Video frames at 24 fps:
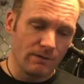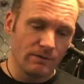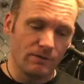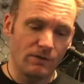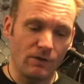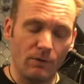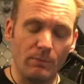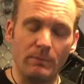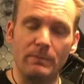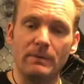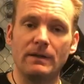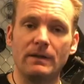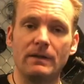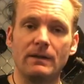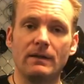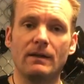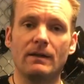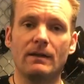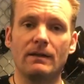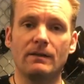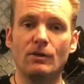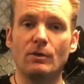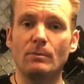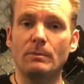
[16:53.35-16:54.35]
don't
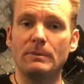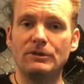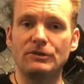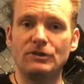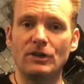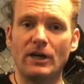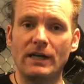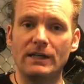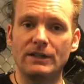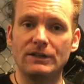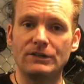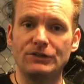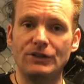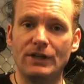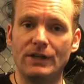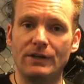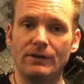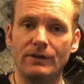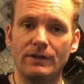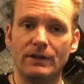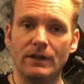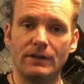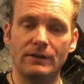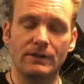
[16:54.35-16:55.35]
be shy to
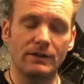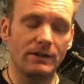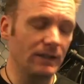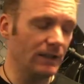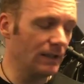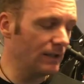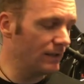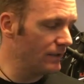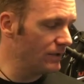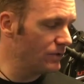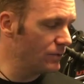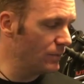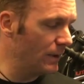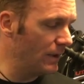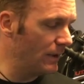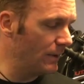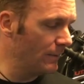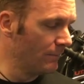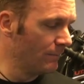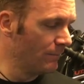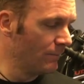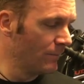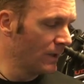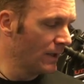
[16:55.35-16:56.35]
share it underneath as
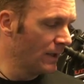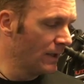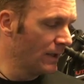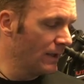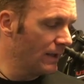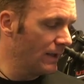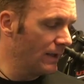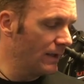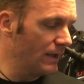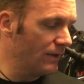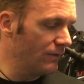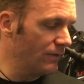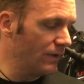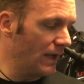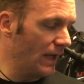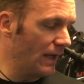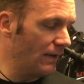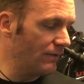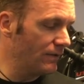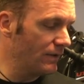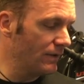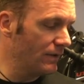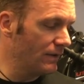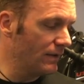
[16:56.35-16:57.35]
well. And if you
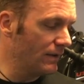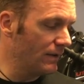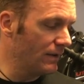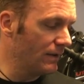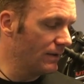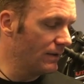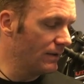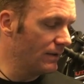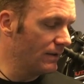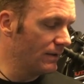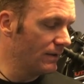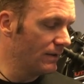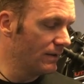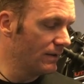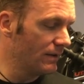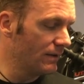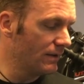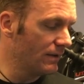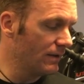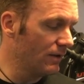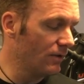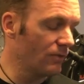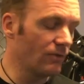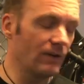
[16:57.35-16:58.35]
haven't
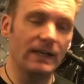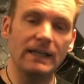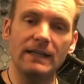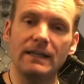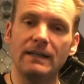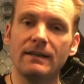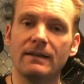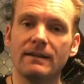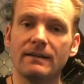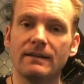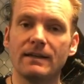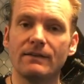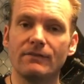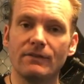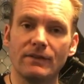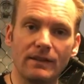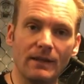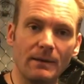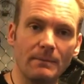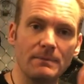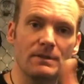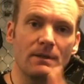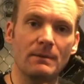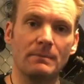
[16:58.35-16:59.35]
already, give a
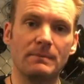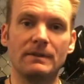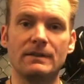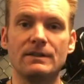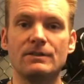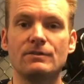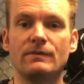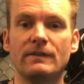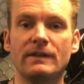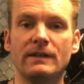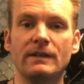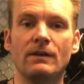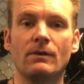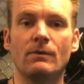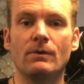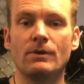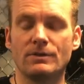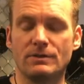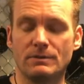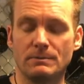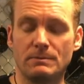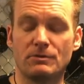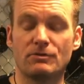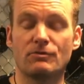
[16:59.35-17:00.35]
thumbs up to this video or
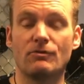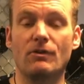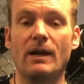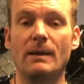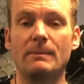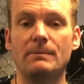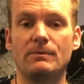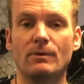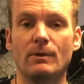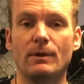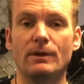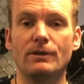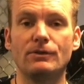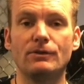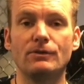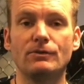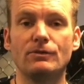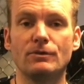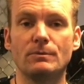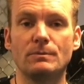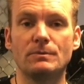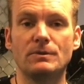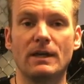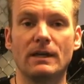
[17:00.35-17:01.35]
subscribe to our
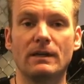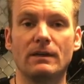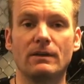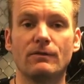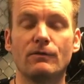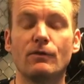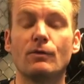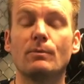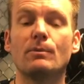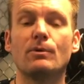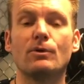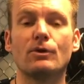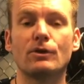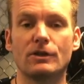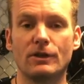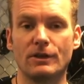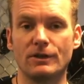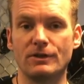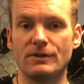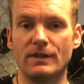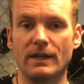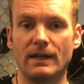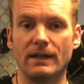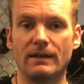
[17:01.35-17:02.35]
YouTube channel for more
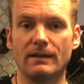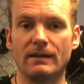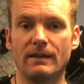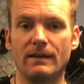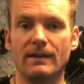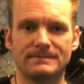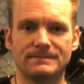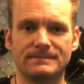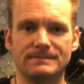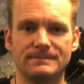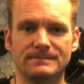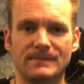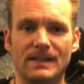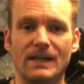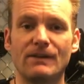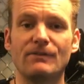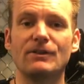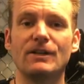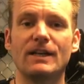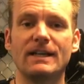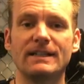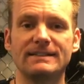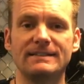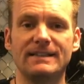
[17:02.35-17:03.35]
content. Have
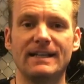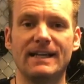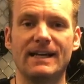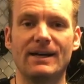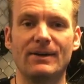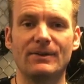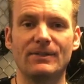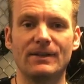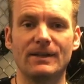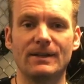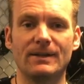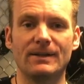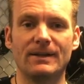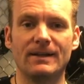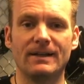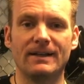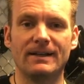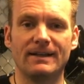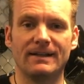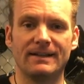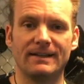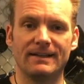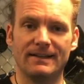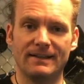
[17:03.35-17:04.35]
a nice day out there
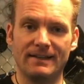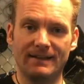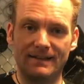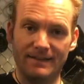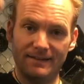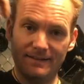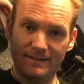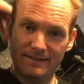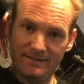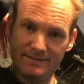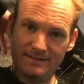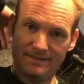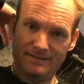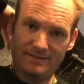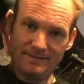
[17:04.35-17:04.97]
and